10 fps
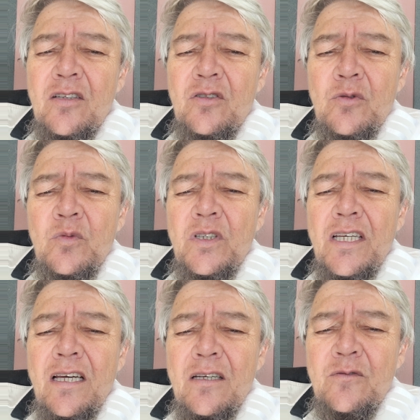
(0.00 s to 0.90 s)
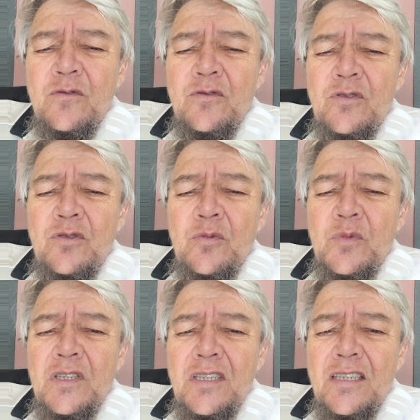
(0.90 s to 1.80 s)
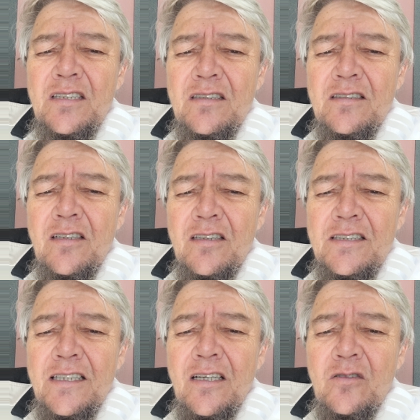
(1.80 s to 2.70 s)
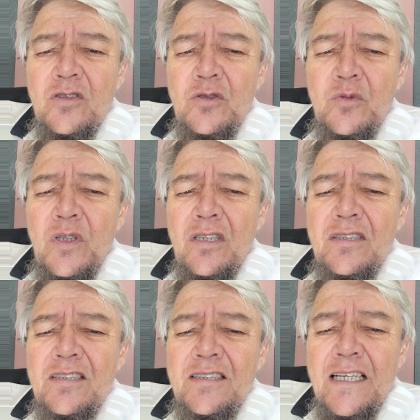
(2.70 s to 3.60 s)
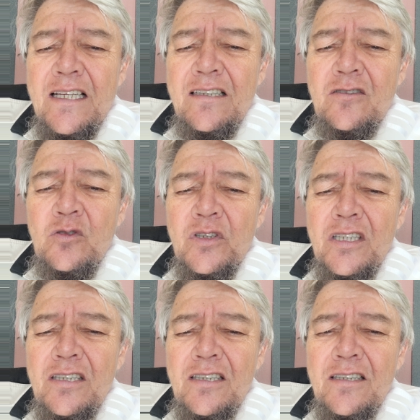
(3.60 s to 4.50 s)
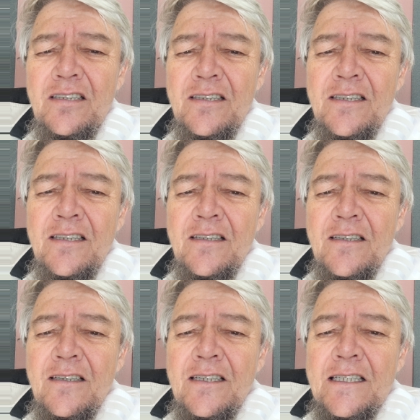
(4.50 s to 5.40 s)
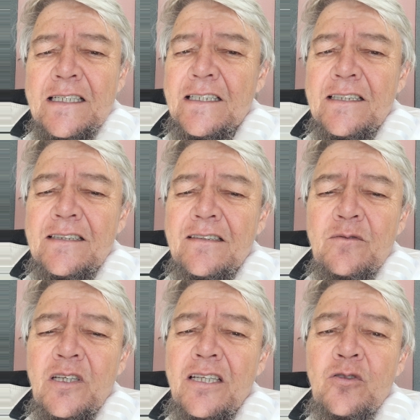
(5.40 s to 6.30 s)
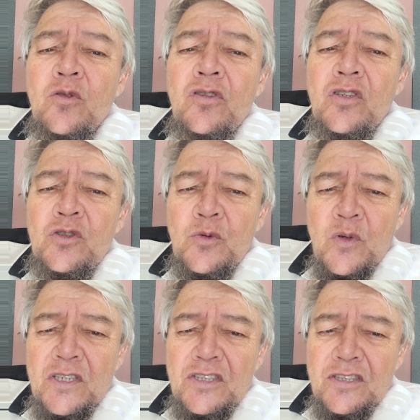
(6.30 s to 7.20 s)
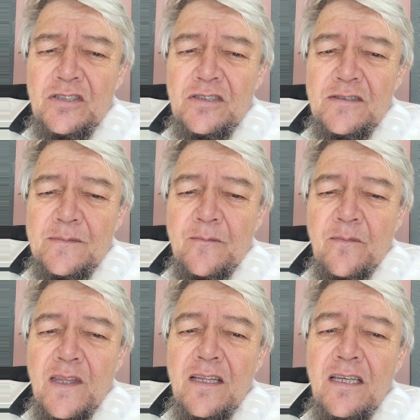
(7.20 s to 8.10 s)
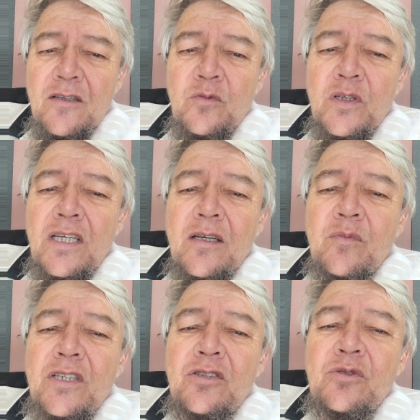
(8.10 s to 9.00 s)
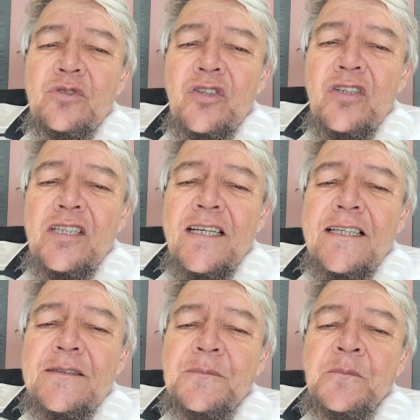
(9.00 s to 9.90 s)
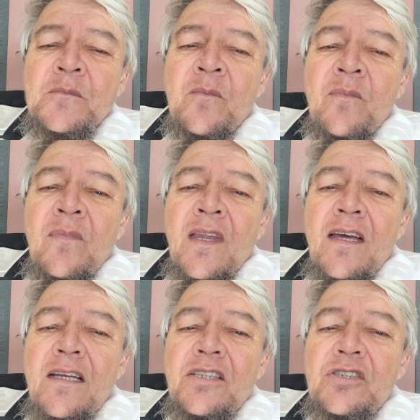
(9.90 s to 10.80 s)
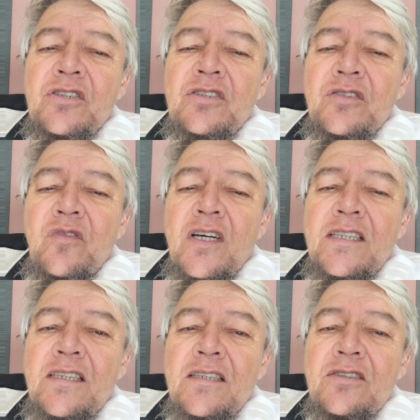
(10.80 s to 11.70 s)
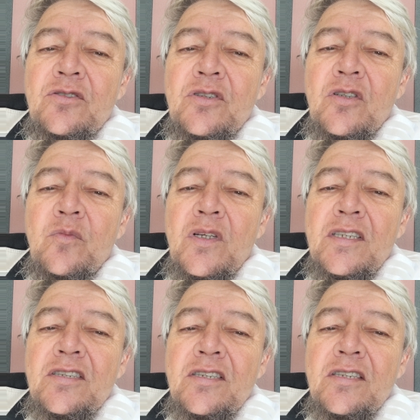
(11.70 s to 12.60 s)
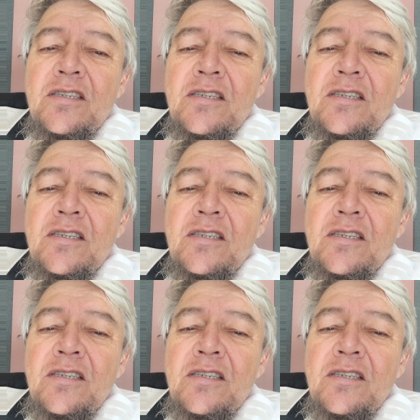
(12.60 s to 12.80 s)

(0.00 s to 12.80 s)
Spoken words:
Do we have to be here right now? Do we understand it correctly? We had all those questions. And then we came into Trinidad, and the church invited us to go and minister